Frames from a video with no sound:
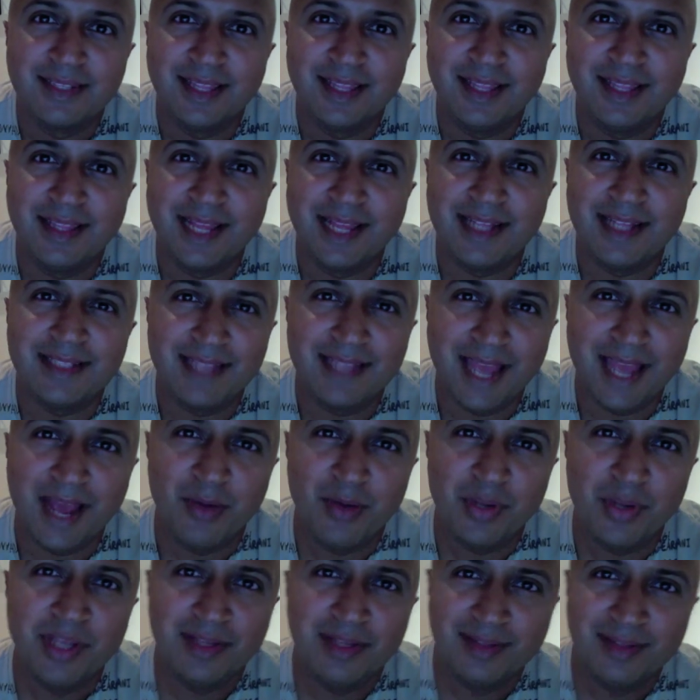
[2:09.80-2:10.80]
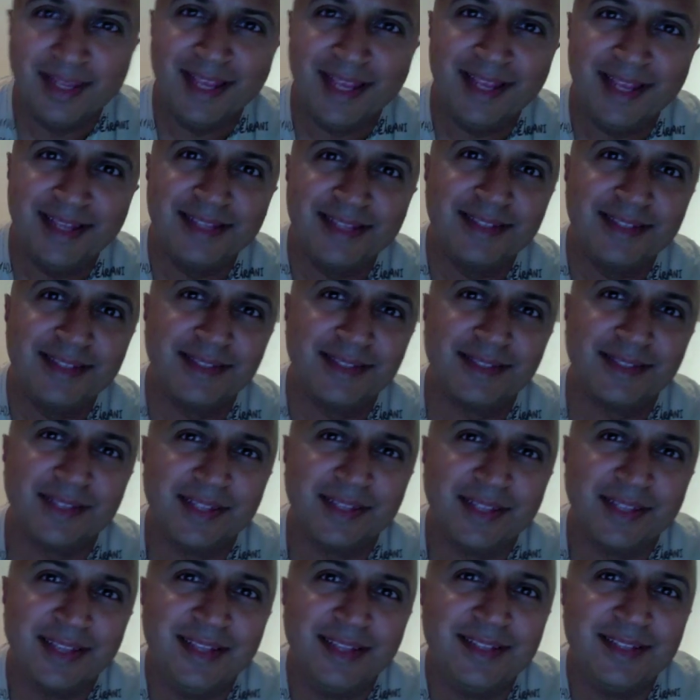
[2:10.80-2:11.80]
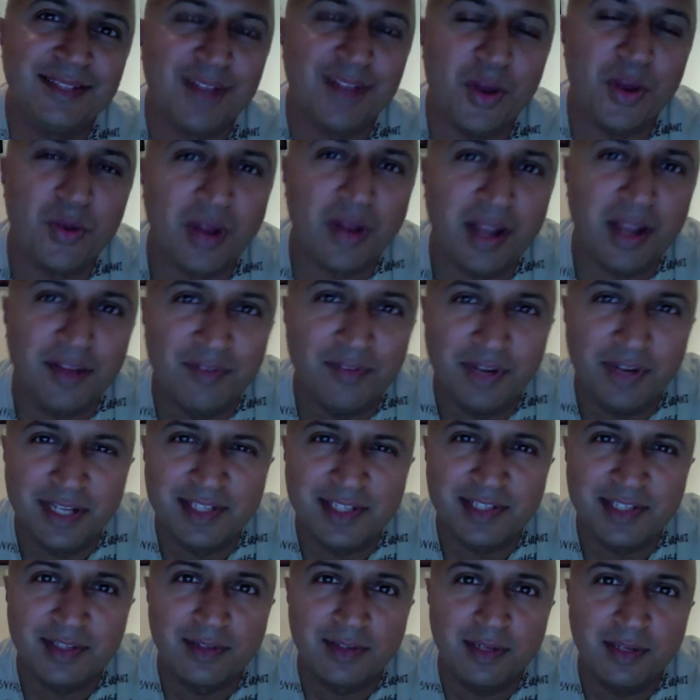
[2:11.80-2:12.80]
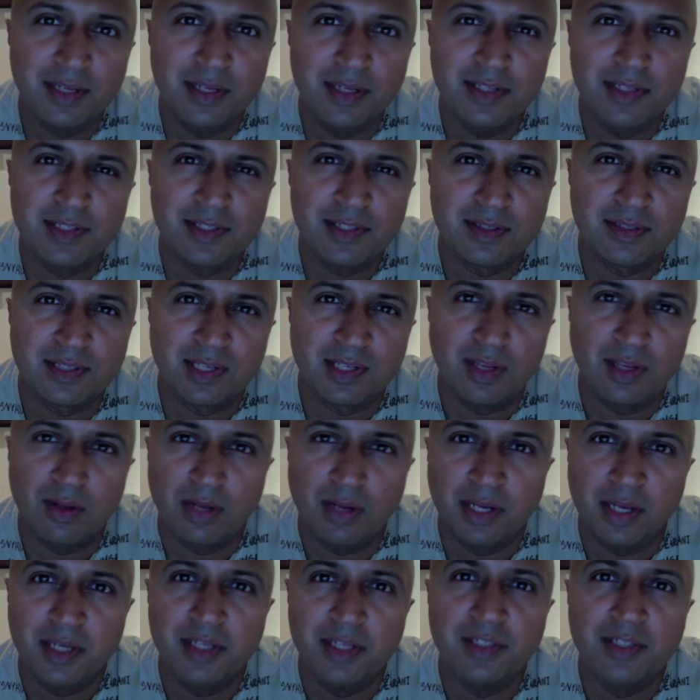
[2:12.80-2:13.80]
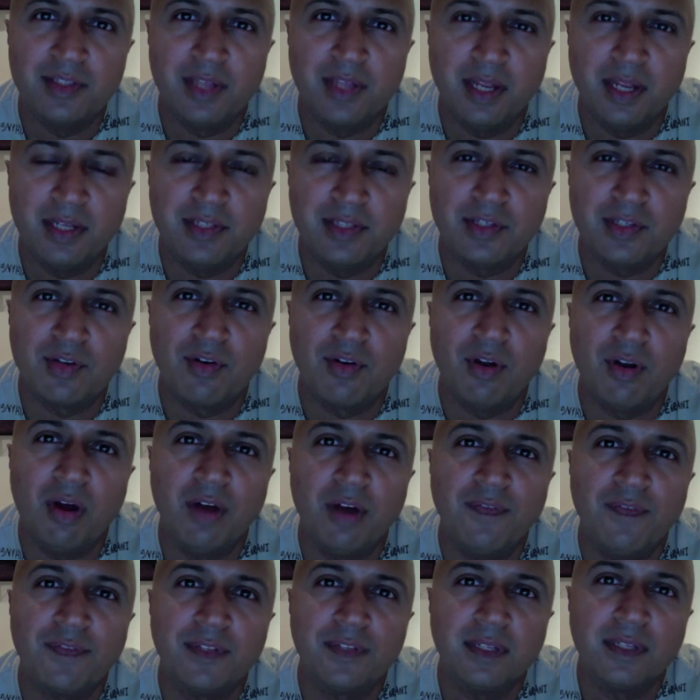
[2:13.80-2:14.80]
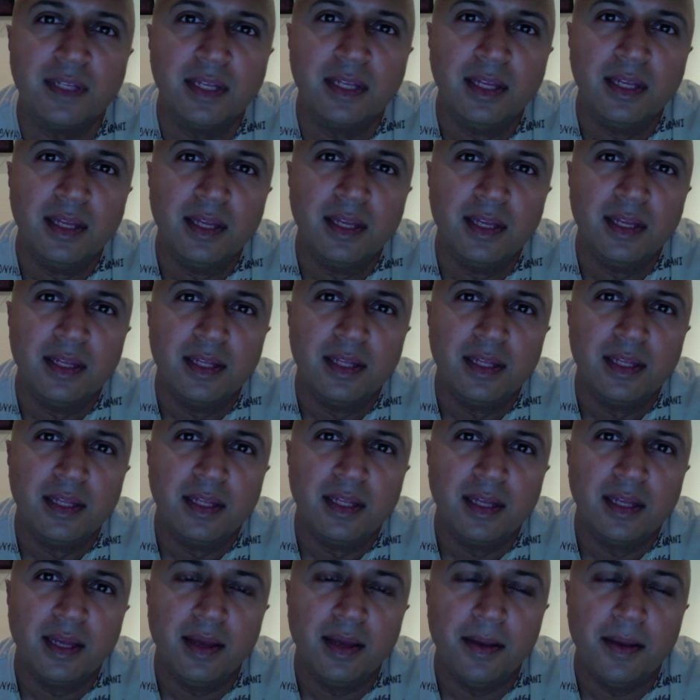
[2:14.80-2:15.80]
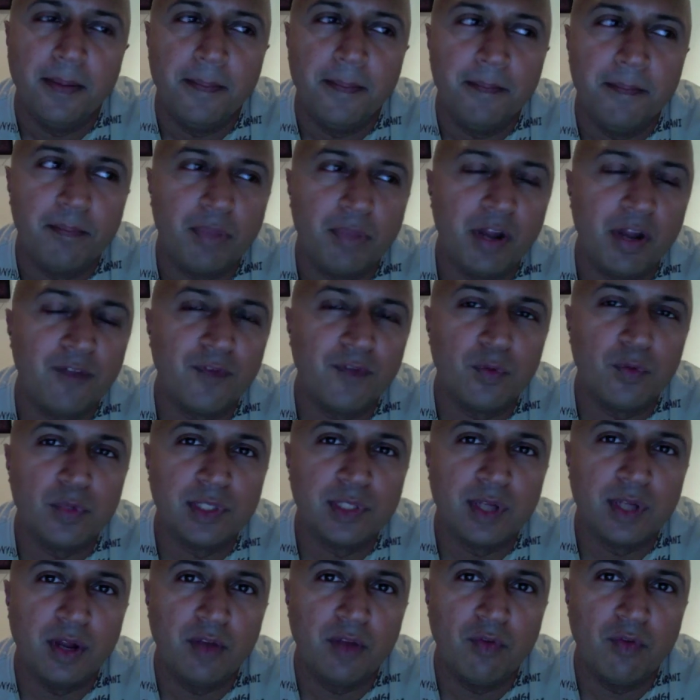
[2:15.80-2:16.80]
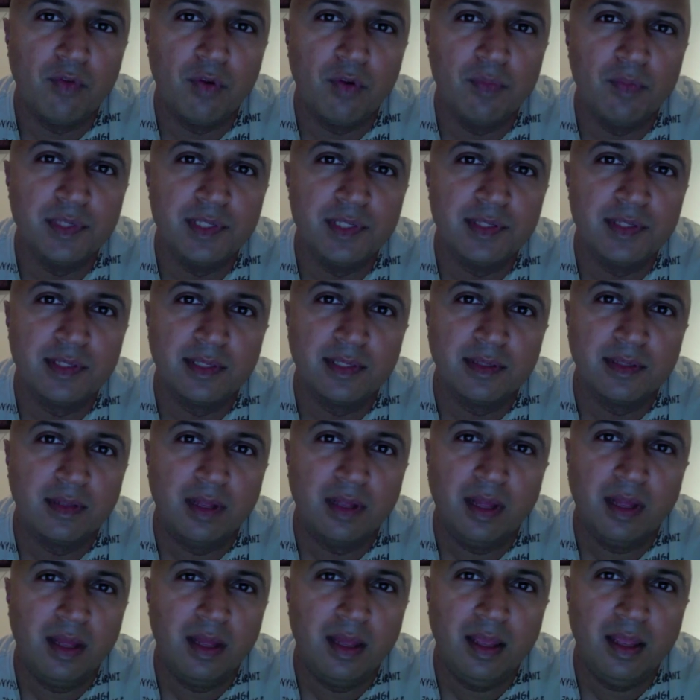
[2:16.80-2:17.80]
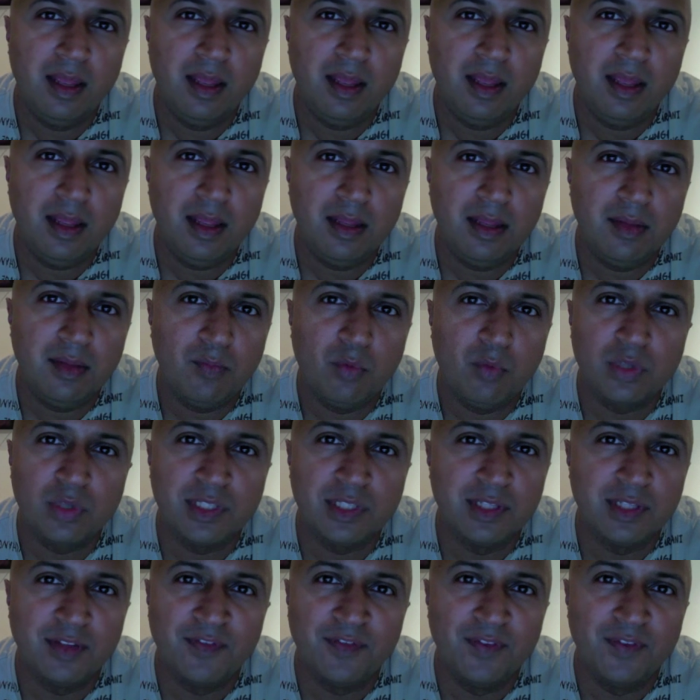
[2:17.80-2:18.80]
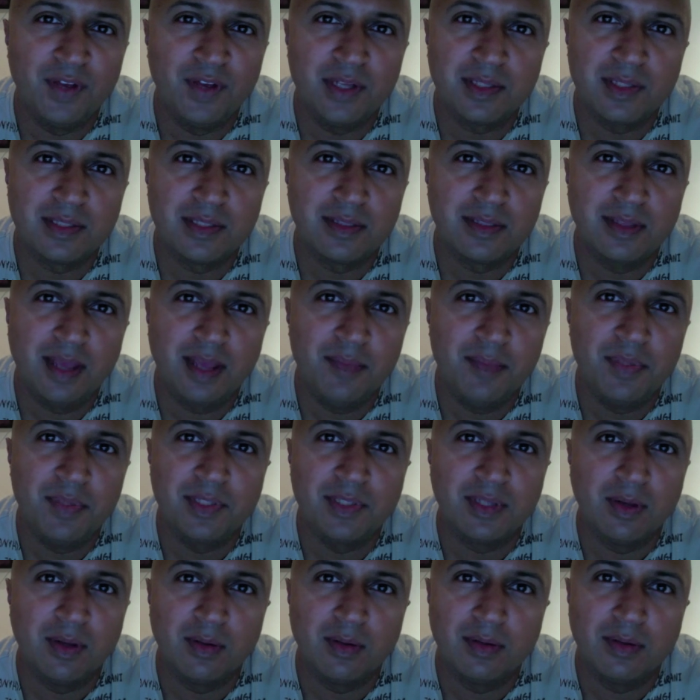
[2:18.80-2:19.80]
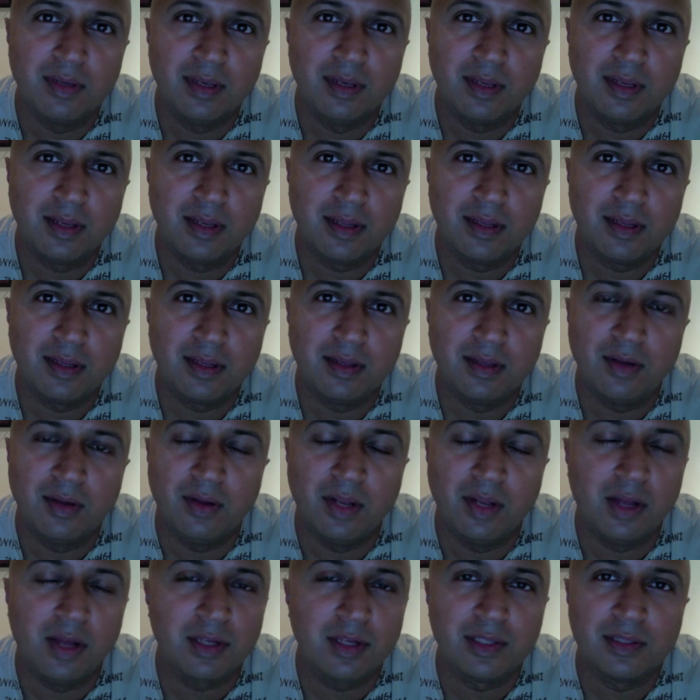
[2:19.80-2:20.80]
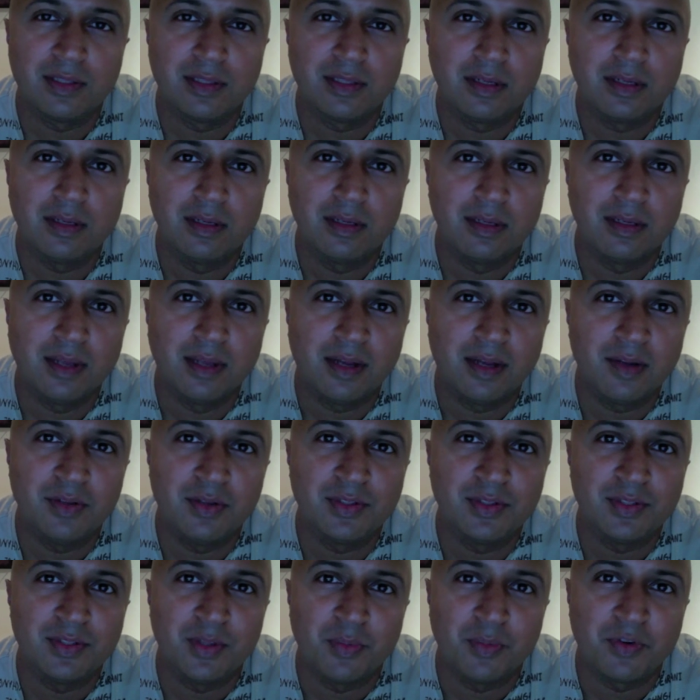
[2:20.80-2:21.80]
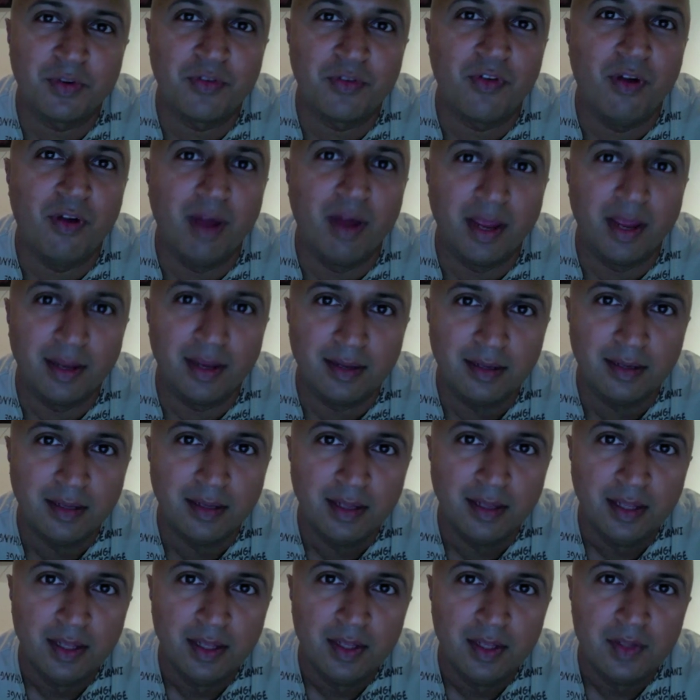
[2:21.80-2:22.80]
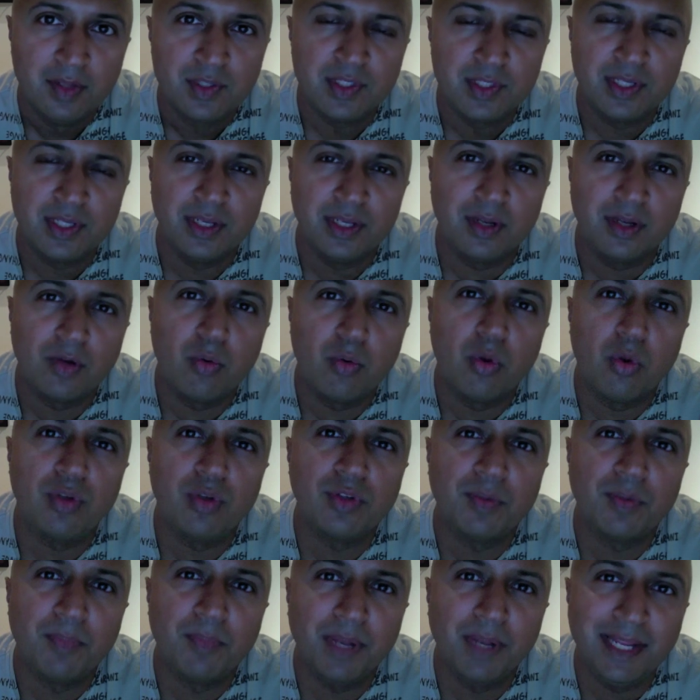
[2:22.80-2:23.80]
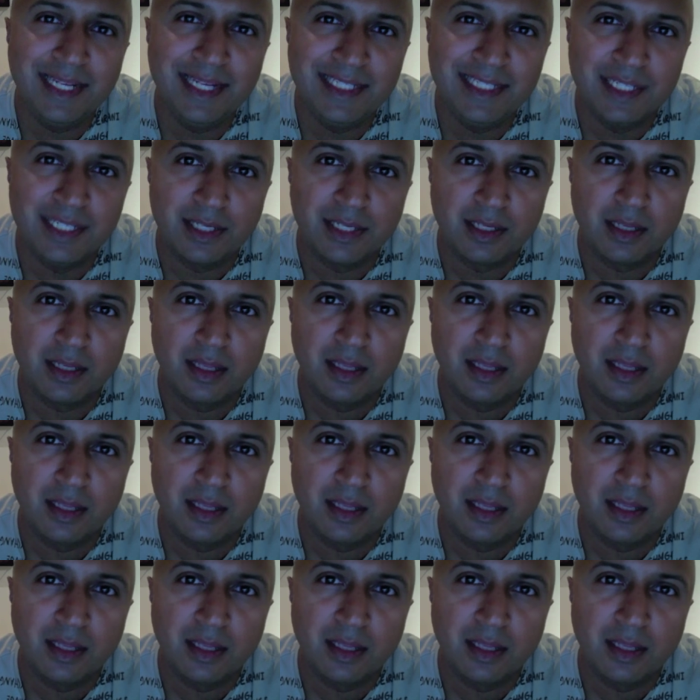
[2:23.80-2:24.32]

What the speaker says: that's how he's so clever in his skill and his craft. Breakthrough with Tony Robbins. Watching the first episode, God, I couldn't stop crying, seeing a quadriplegic